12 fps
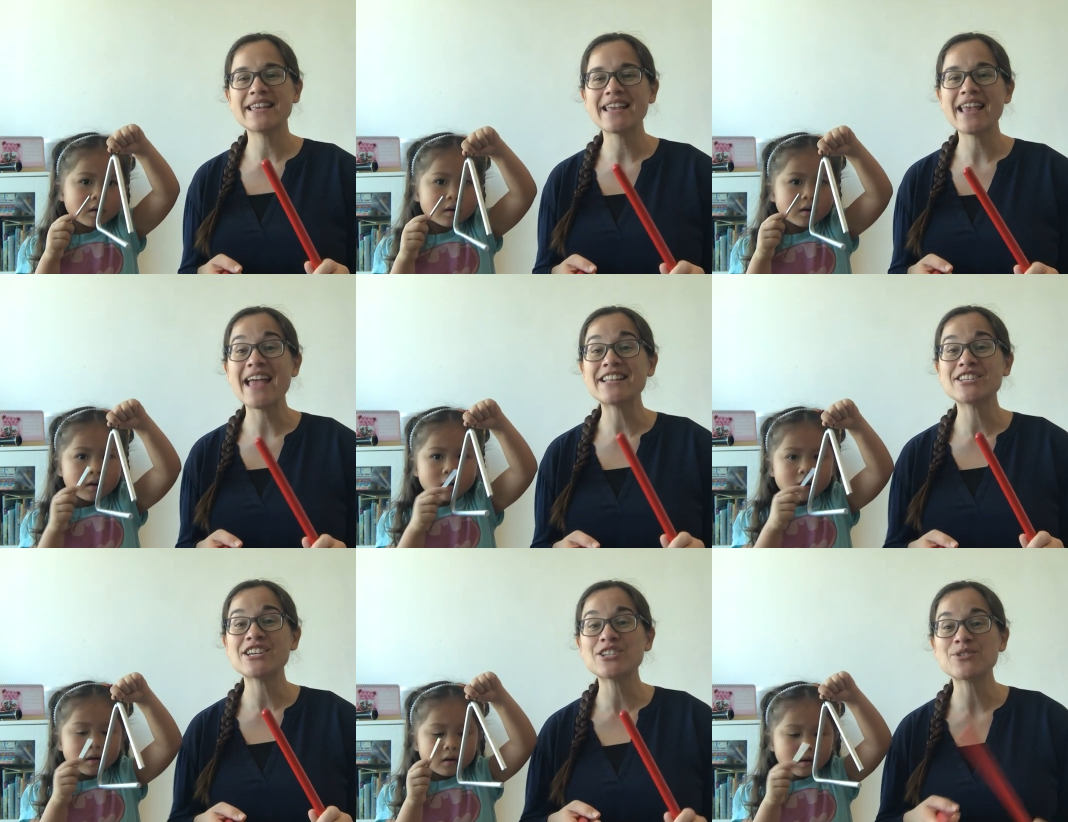Speaker 1: the
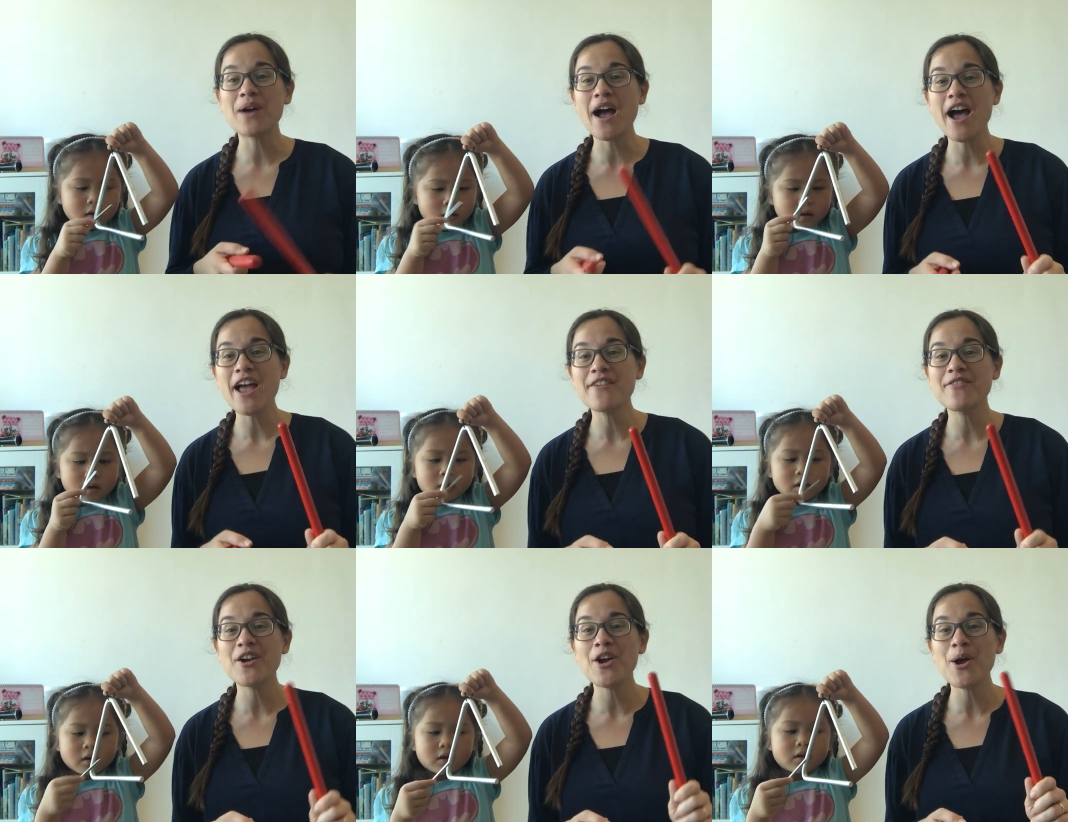engine
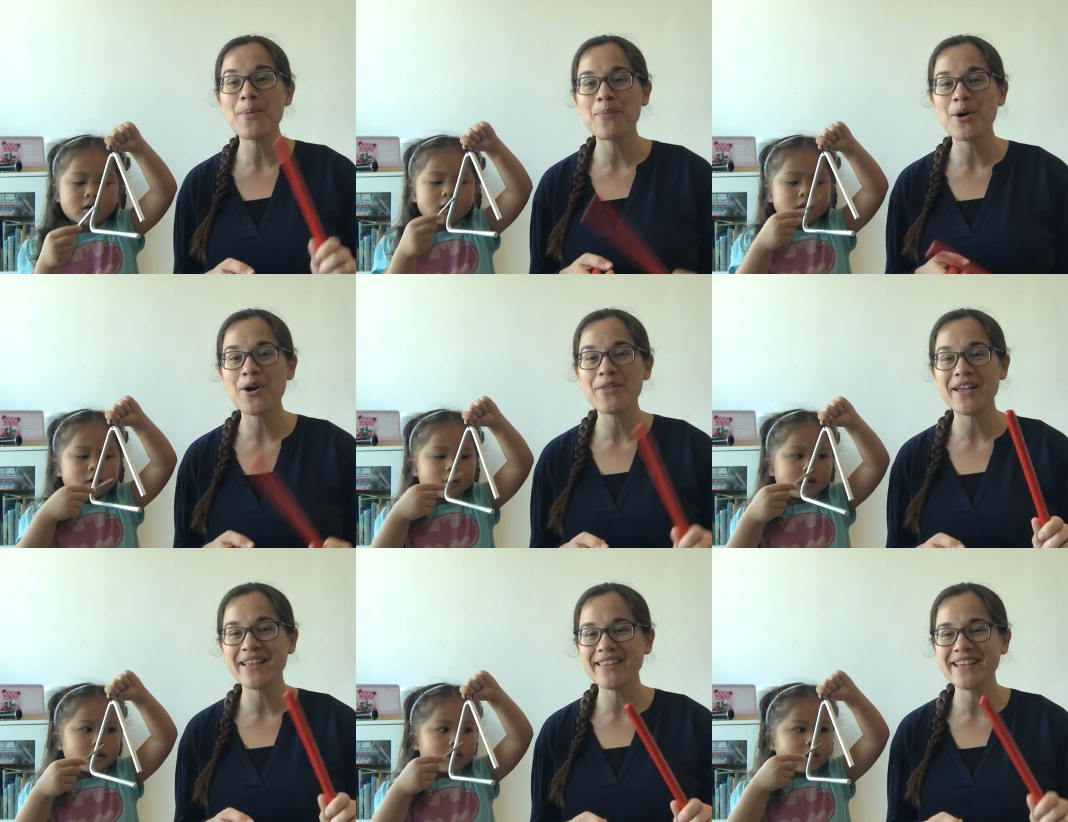driver pull
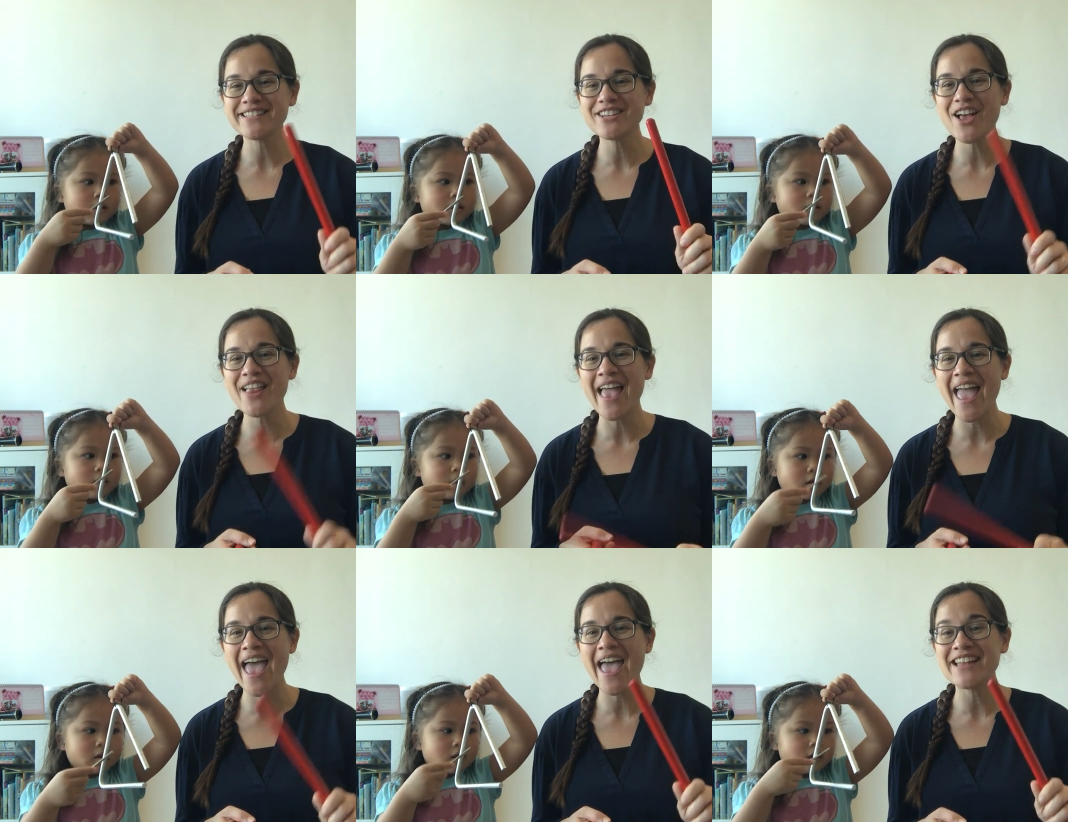the little
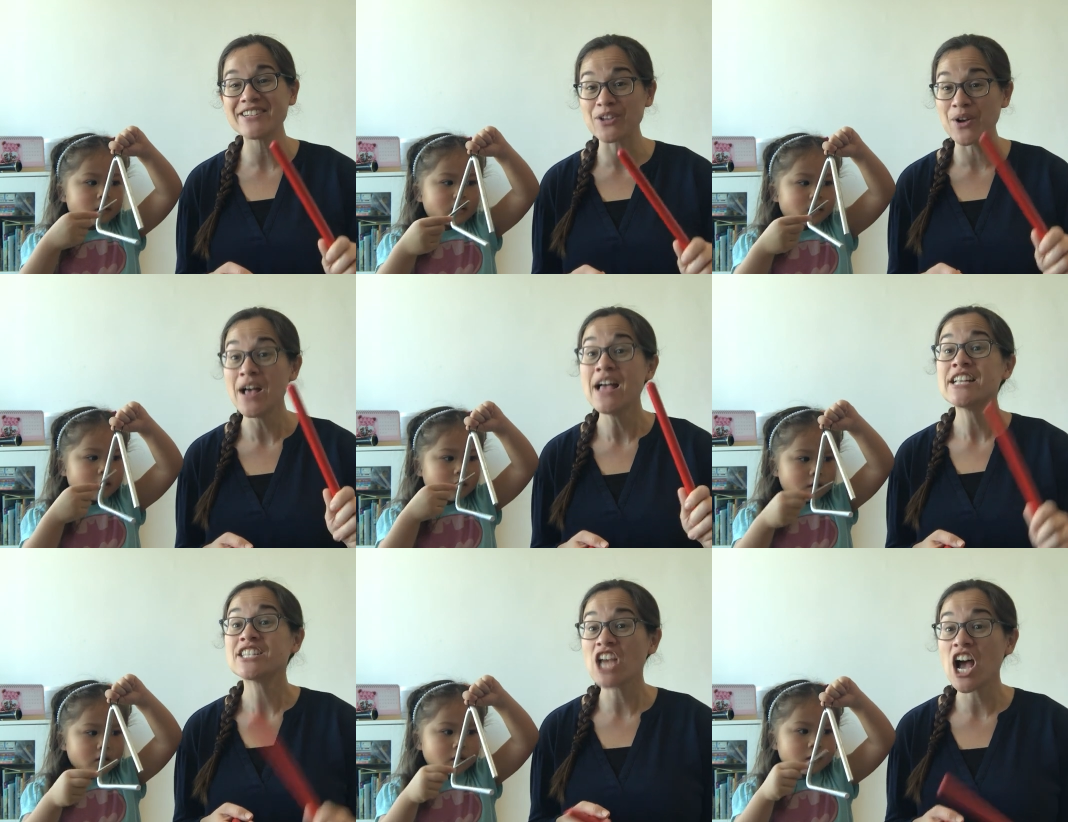handle.
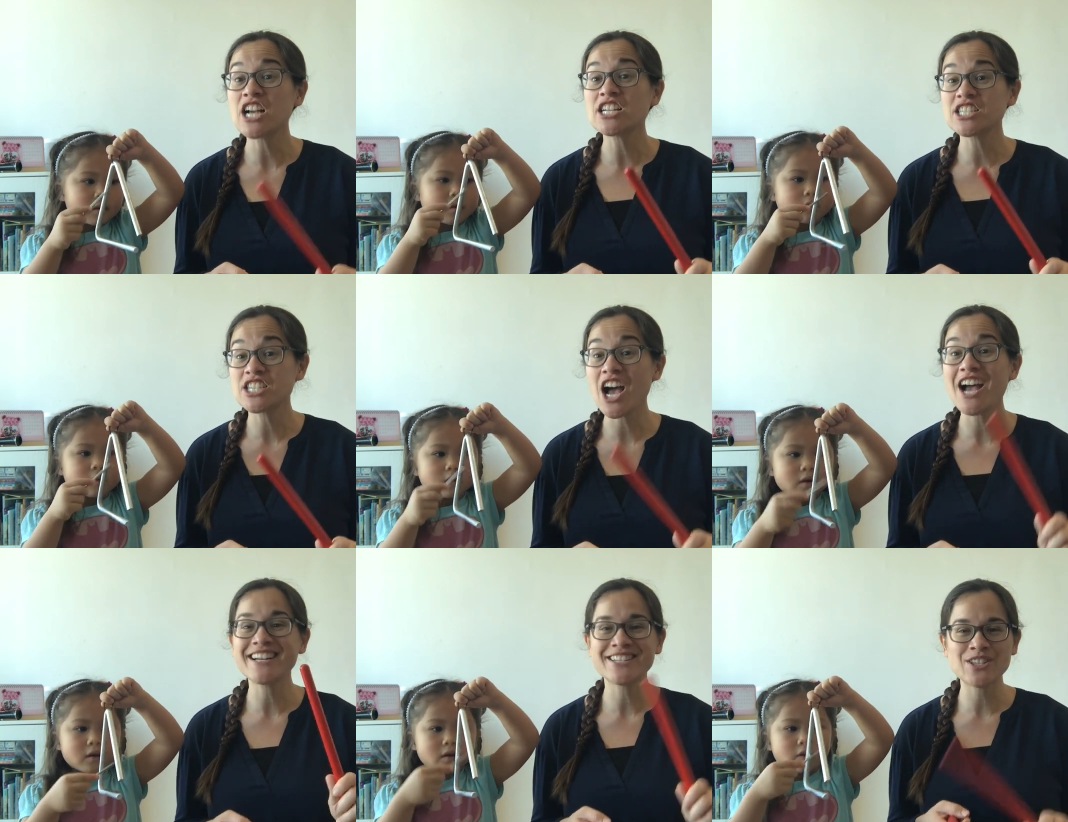Chug,
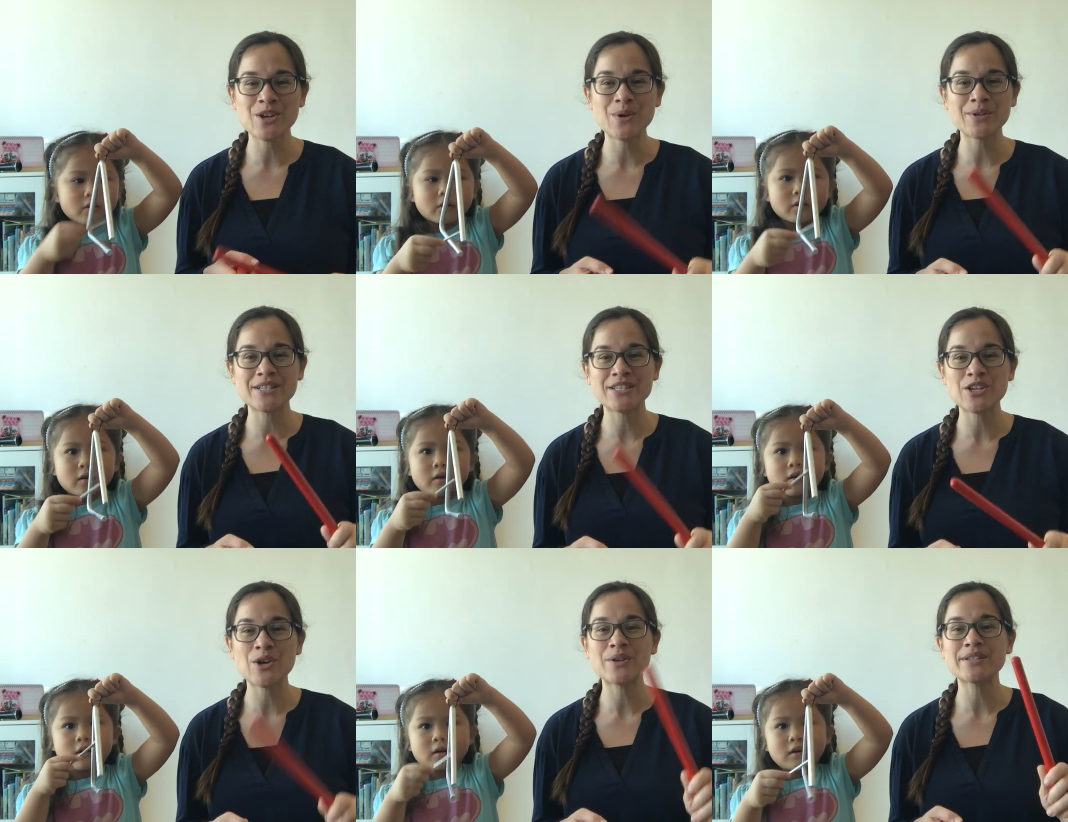chug, toot,
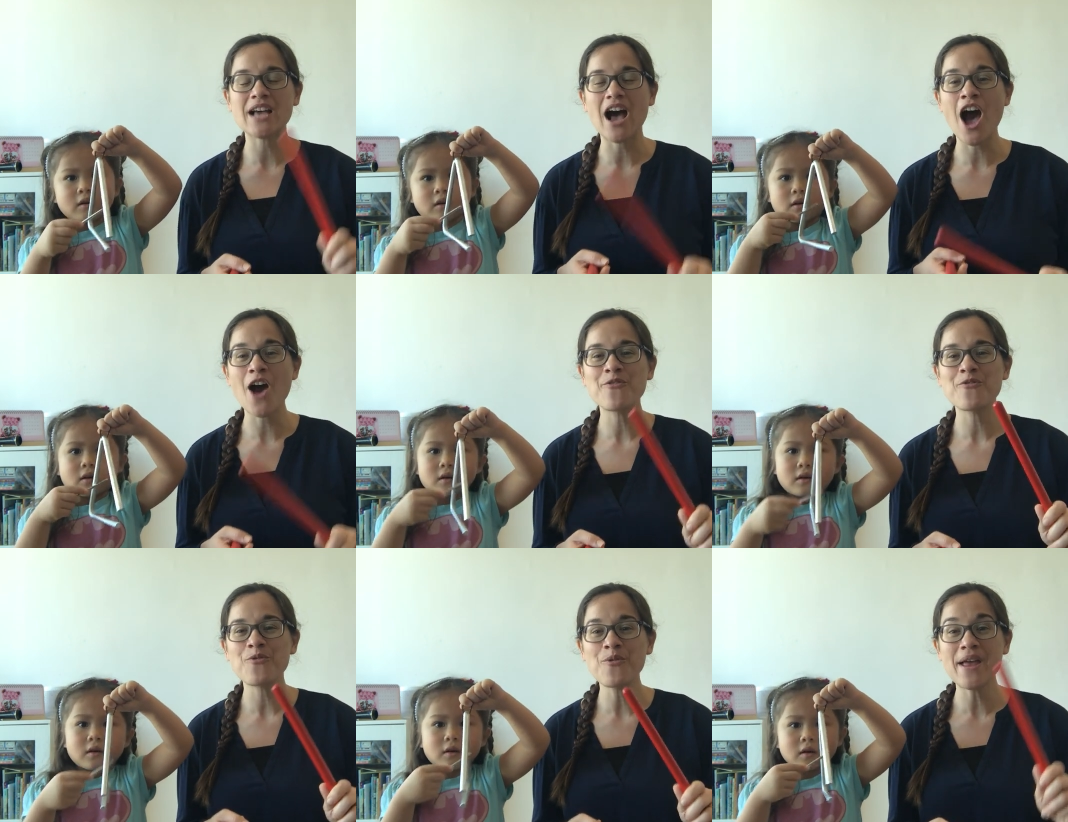toot, off
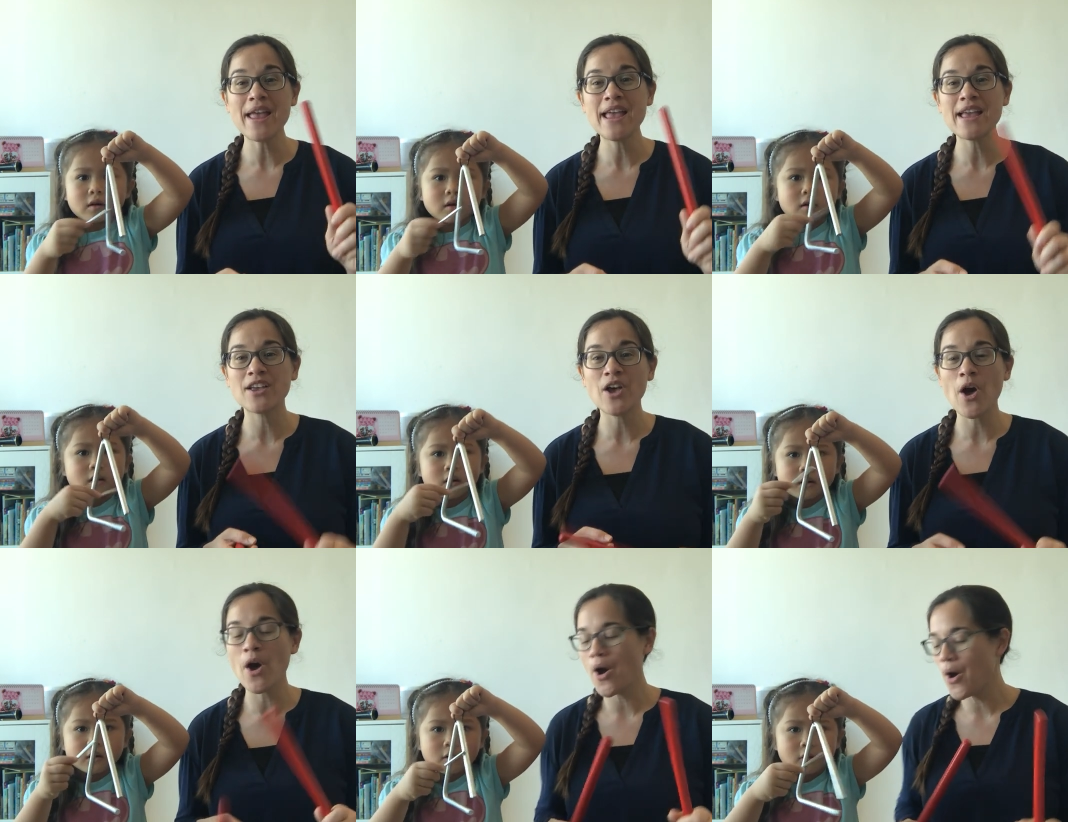we
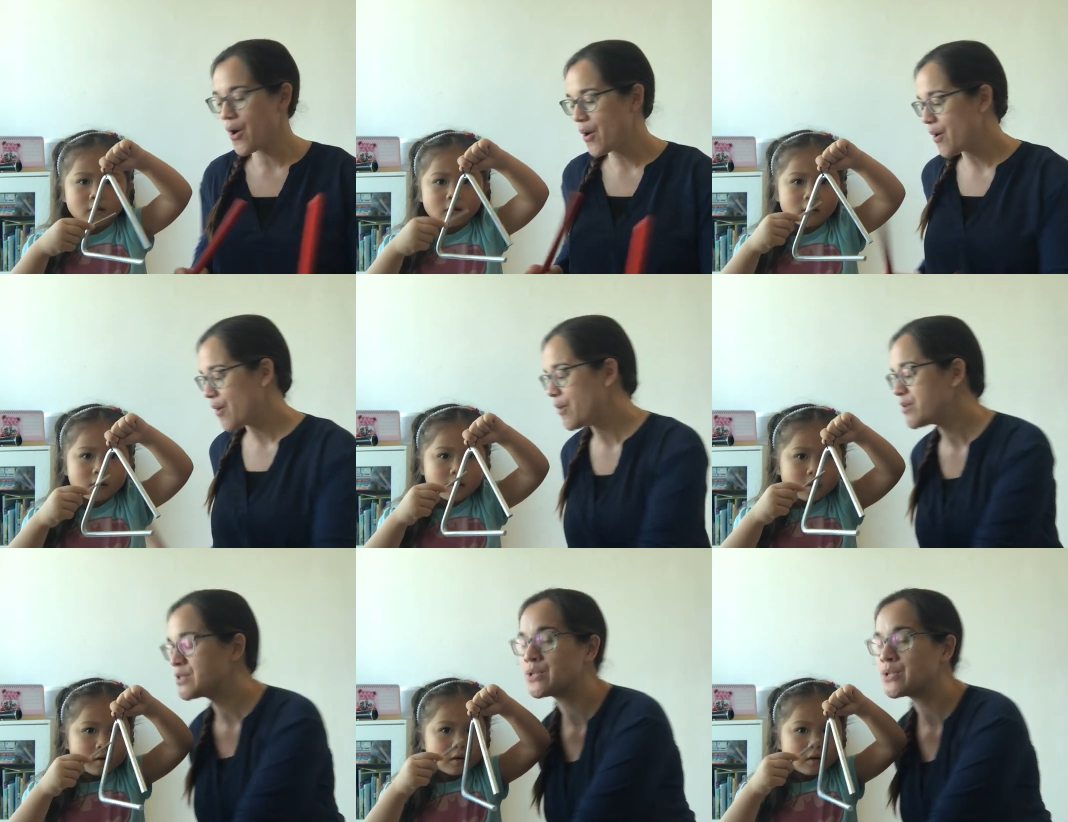go.